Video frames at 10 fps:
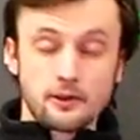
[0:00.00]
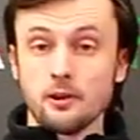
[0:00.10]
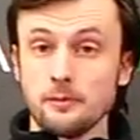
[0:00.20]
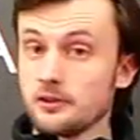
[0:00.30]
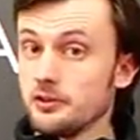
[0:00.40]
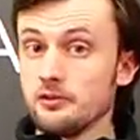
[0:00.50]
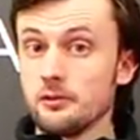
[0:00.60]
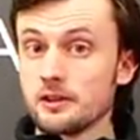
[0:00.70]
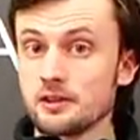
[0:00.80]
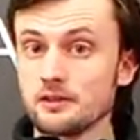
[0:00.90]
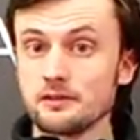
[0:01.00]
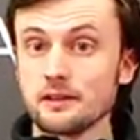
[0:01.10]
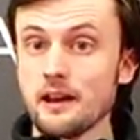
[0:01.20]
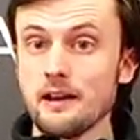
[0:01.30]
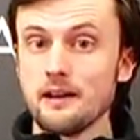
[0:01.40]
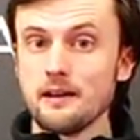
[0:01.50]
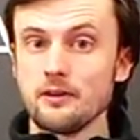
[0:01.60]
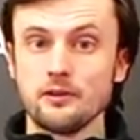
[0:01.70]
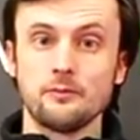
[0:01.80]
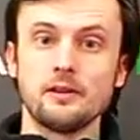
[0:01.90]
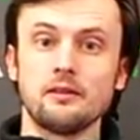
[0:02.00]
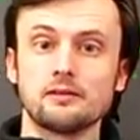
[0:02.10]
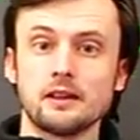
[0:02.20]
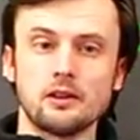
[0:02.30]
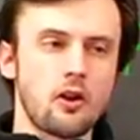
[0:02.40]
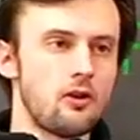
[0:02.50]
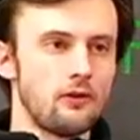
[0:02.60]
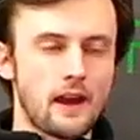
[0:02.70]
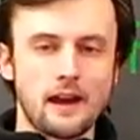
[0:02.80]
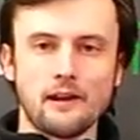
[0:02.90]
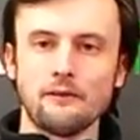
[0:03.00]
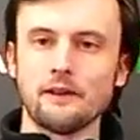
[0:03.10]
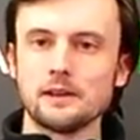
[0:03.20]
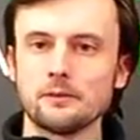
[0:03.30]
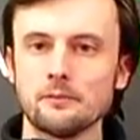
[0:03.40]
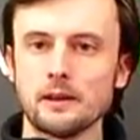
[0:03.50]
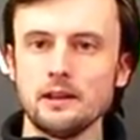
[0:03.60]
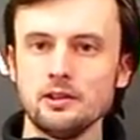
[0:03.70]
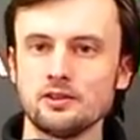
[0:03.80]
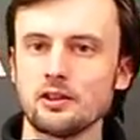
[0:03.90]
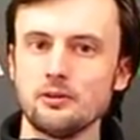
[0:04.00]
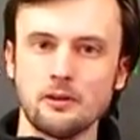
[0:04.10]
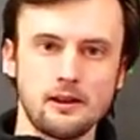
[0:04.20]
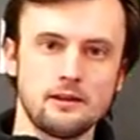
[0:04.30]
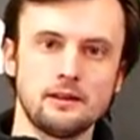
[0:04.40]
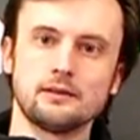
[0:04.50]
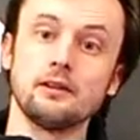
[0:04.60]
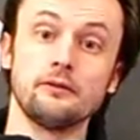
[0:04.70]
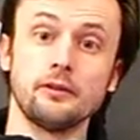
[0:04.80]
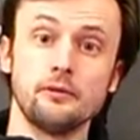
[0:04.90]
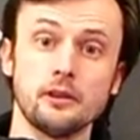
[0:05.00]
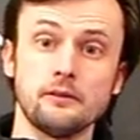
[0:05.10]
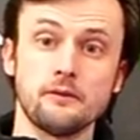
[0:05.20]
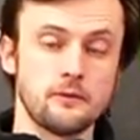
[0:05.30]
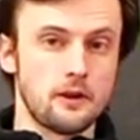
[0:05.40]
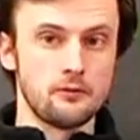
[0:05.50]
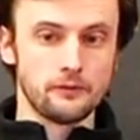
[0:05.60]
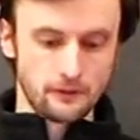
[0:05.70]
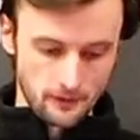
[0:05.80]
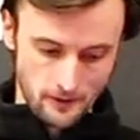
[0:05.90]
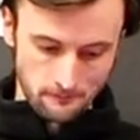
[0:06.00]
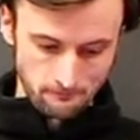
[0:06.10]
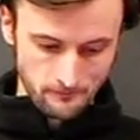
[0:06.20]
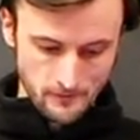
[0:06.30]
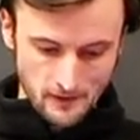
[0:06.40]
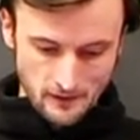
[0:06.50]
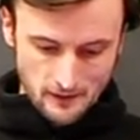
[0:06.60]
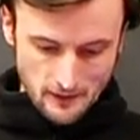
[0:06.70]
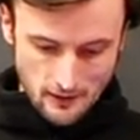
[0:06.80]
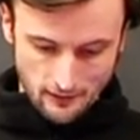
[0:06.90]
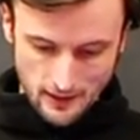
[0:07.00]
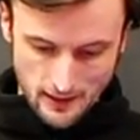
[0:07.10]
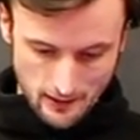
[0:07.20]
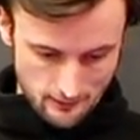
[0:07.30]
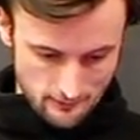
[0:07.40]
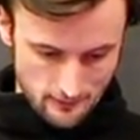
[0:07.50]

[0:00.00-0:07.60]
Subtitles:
got a whole bunch of new questions that you've been asking on our Facebook page, so let's go through a few of those for you. Okay.